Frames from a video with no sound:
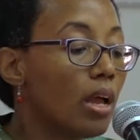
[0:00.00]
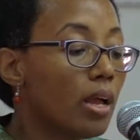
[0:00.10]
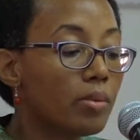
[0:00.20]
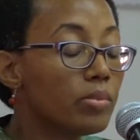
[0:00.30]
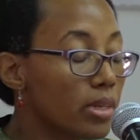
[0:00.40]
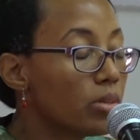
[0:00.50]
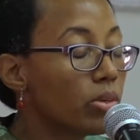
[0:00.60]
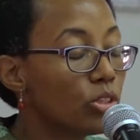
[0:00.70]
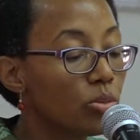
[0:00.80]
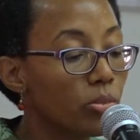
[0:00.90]
They're the
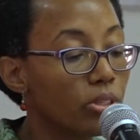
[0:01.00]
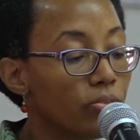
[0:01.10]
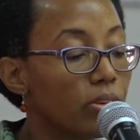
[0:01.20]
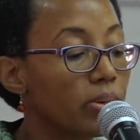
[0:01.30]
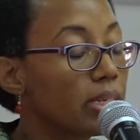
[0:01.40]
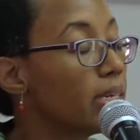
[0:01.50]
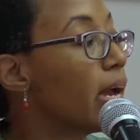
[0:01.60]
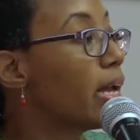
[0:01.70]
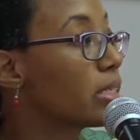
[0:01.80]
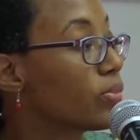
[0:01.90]
ones who most frequently
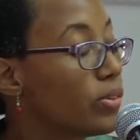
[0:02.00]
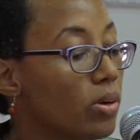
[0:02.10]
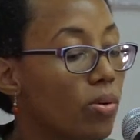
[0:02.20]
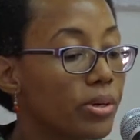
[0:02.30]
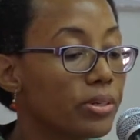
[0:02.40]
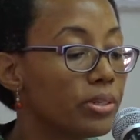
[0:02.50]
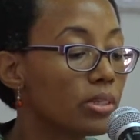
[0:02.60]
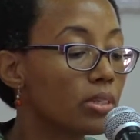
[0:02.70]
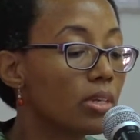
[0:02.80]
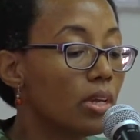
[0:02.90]
ask for the
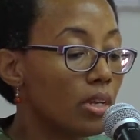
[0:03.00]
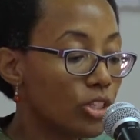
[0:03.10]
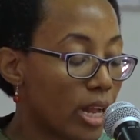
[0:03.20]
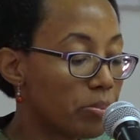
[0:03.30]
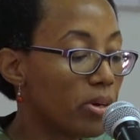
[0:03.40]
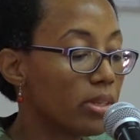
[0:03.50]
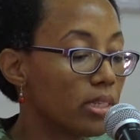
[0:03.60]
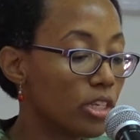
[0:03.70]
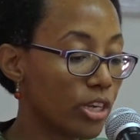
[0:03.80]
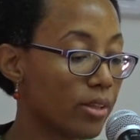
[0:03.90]
orders. Child mothers
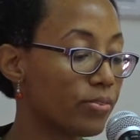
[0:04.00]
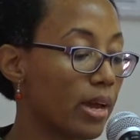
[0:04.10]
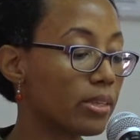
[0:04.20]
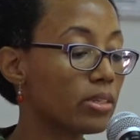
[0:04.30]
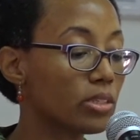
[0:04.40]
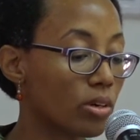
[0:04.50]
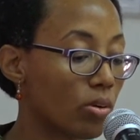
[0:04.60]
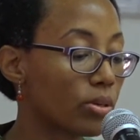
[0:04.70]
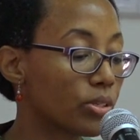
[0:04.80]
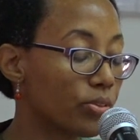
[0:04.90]
and child fathers are
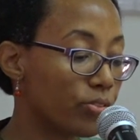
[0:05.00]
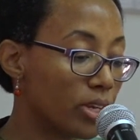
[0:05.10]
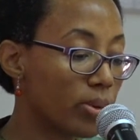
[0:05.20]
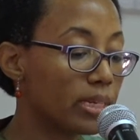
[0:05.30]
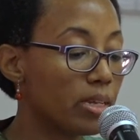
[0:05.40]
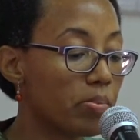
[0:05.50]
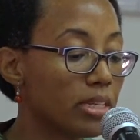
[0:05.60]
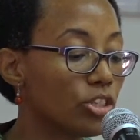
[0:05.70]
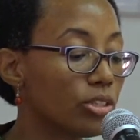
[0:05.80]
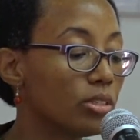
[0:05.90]
also frequently
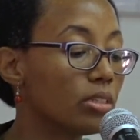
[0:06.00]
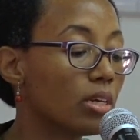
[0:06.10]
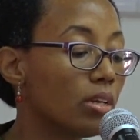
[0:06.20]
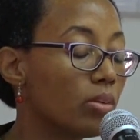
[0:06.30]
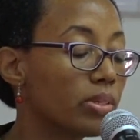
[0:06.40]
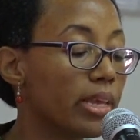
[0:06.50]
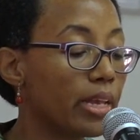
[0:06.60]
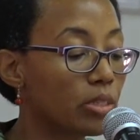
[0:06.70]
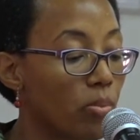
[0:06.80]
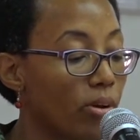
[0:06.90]
mentioned, along with
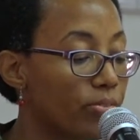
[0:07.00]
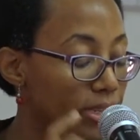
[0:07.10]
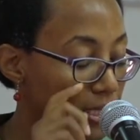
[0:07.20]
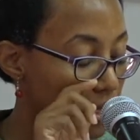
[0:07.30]
ex-boyfriends